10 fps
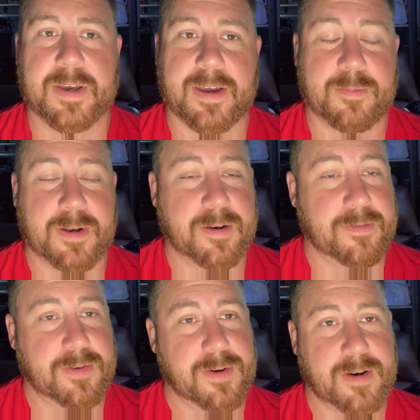I mean,
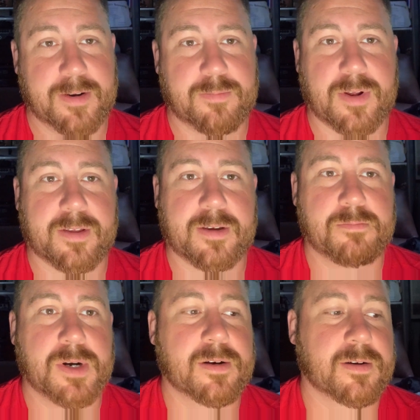if you are, you're probably a
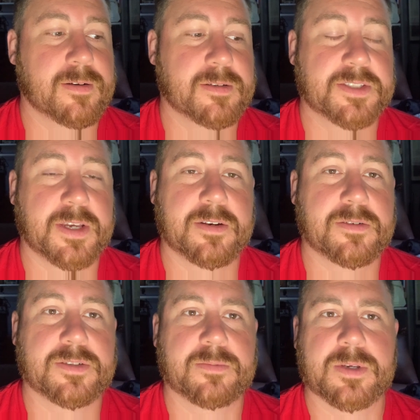monk or a saint or
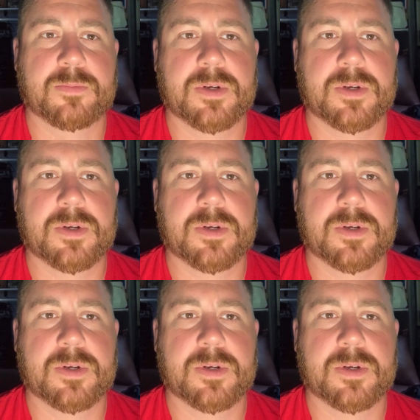something,